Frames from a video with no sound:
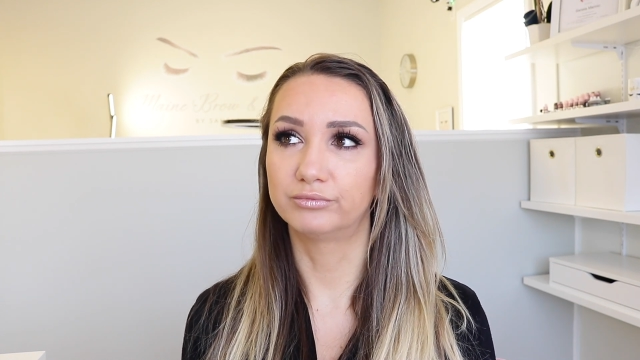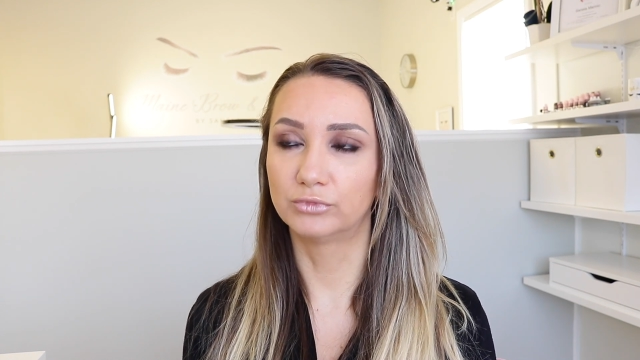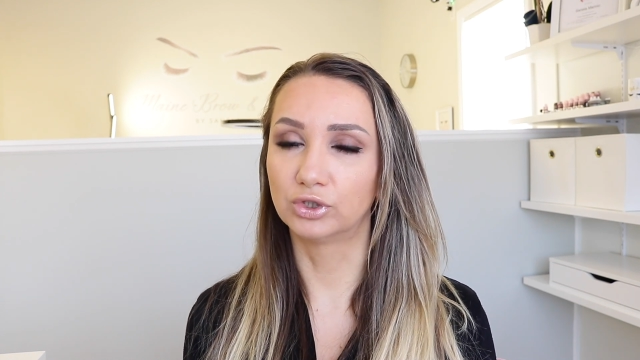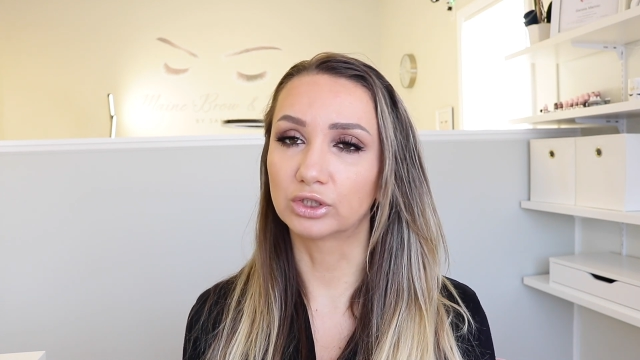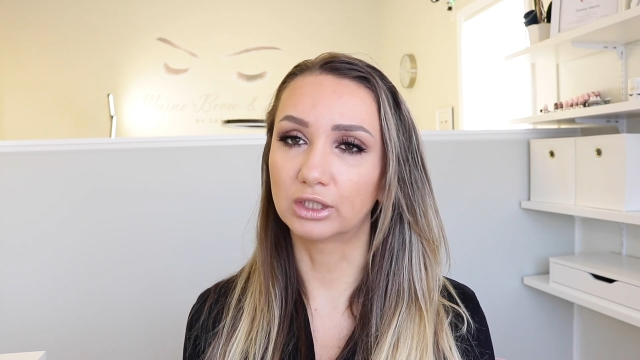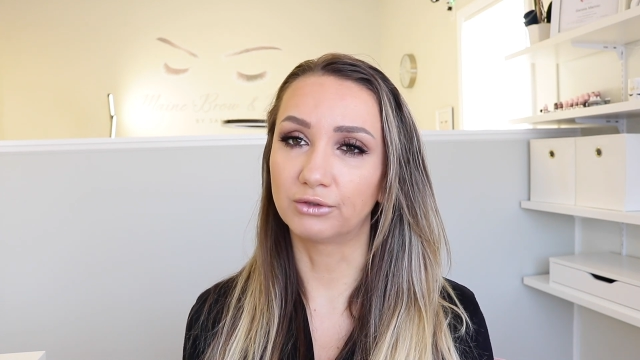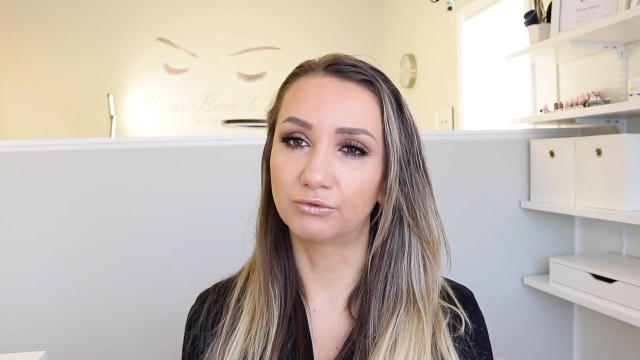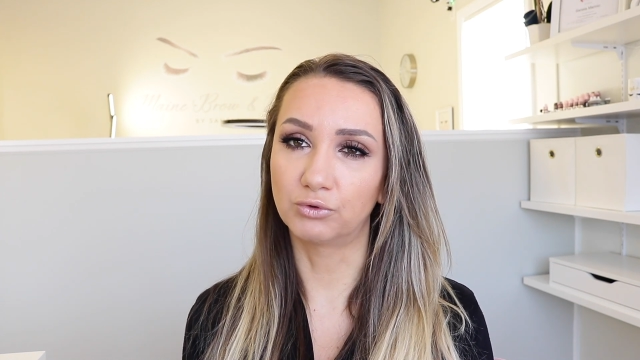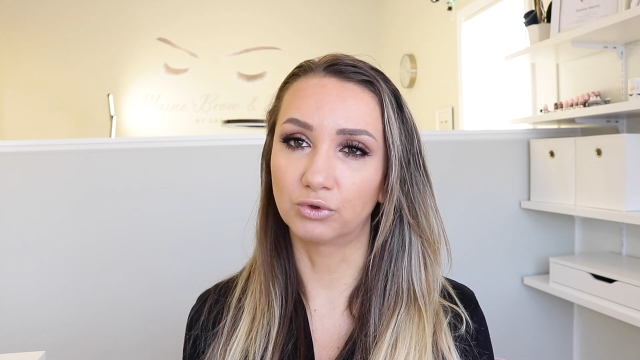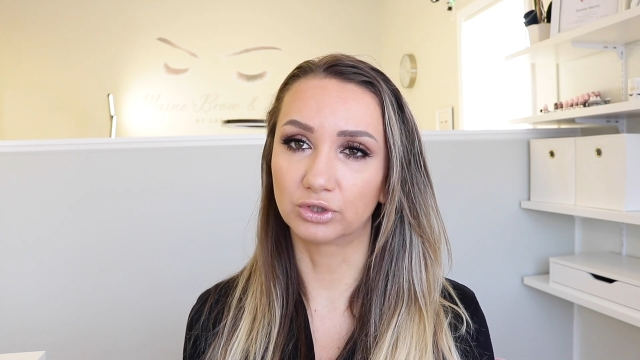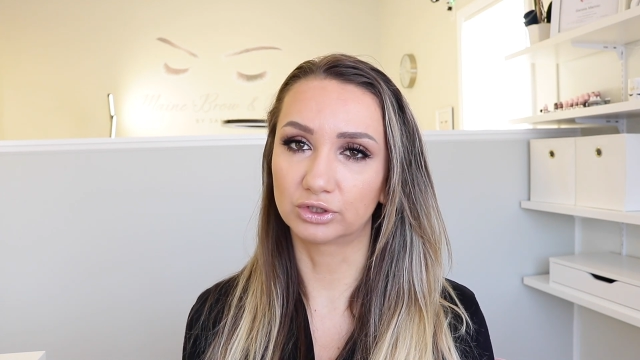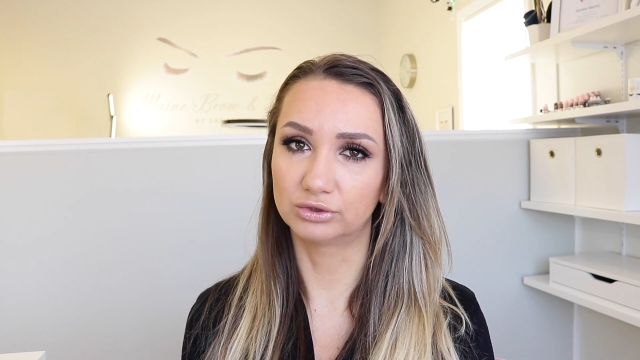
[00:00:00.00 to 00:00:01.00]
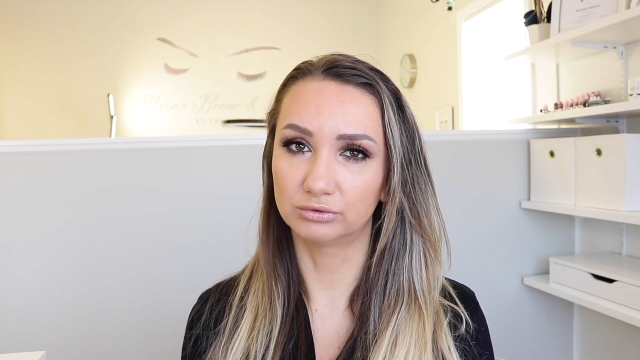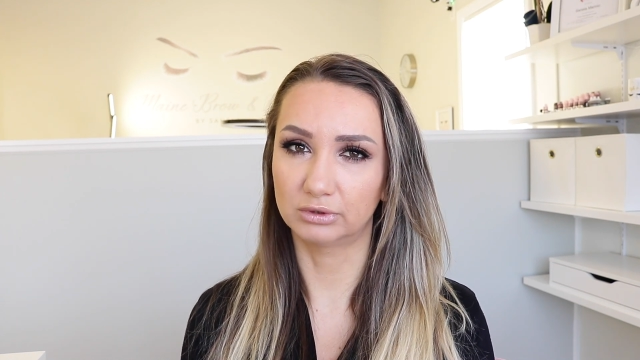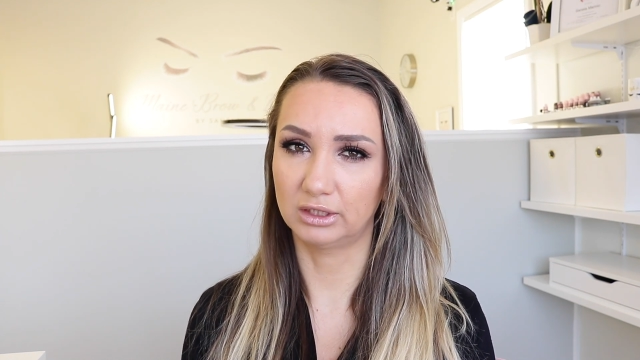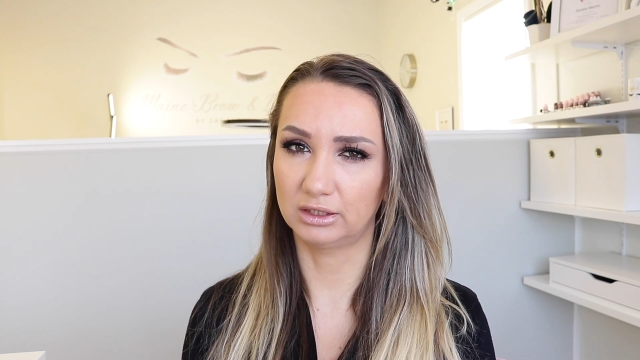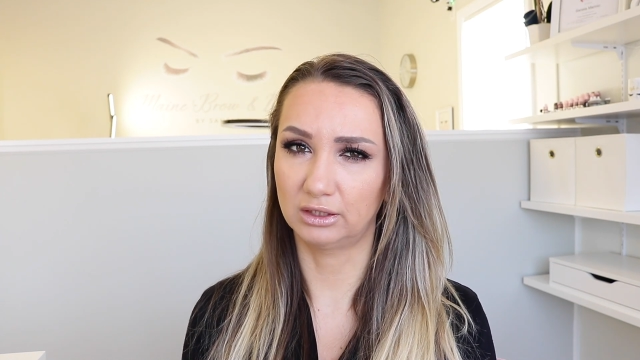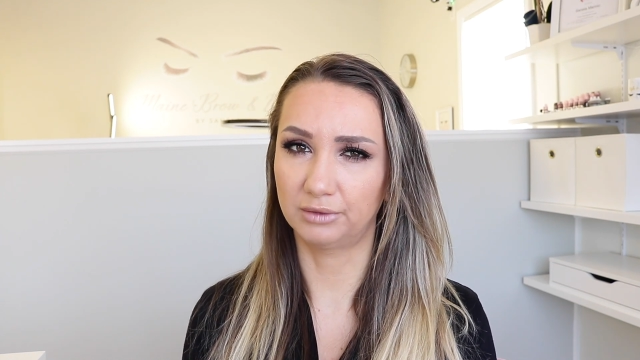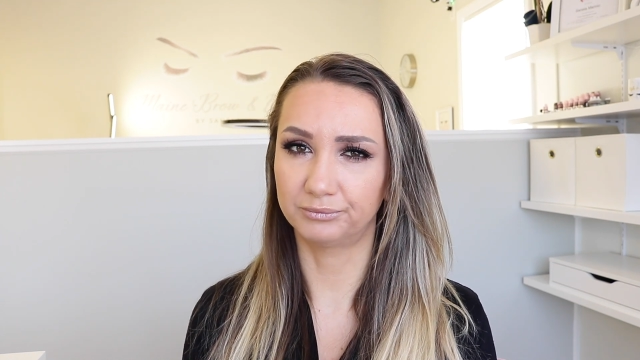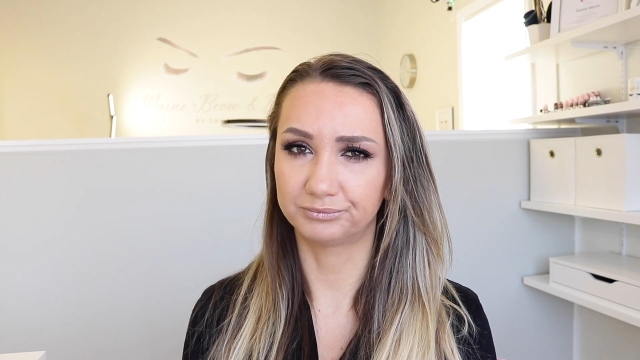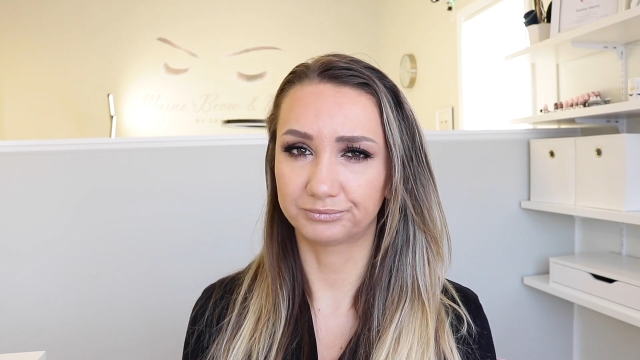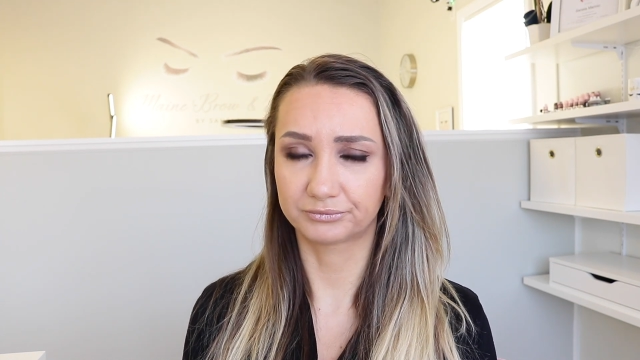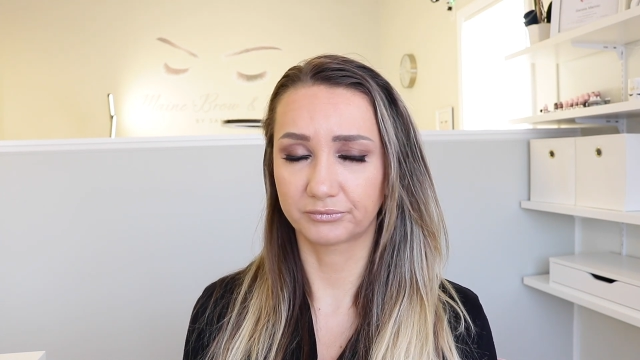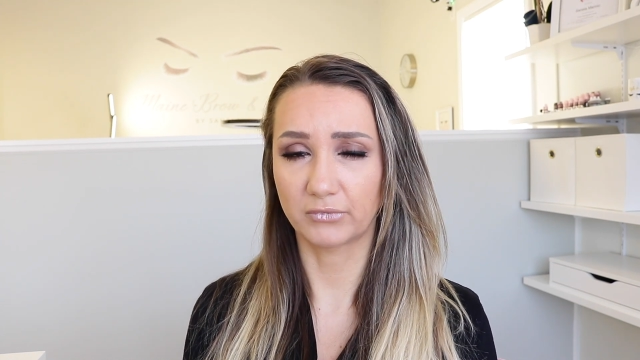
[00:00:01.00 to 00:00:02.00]
looking forward
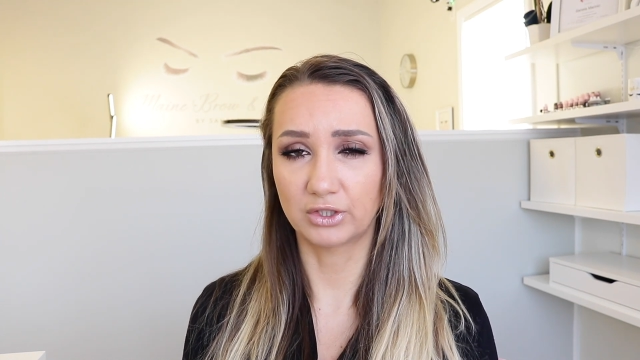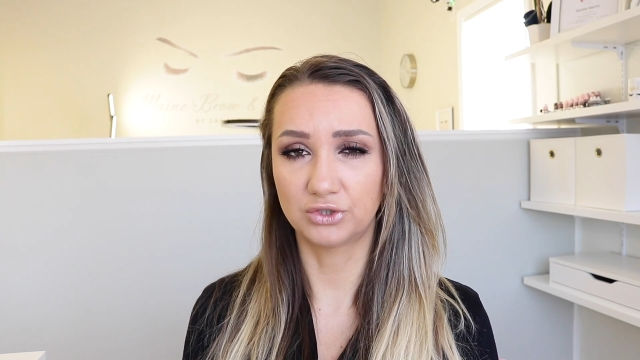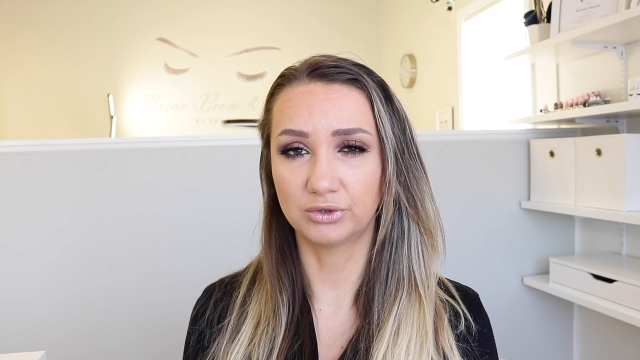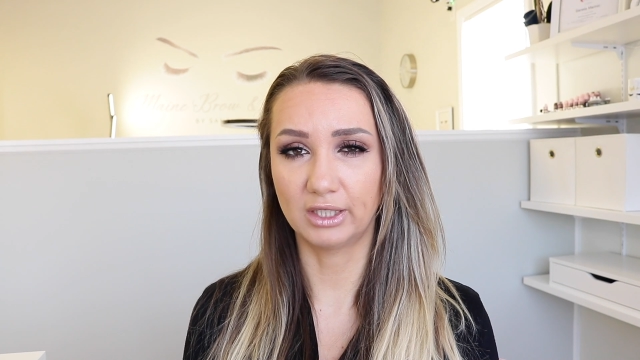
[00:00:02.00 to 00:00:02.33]
to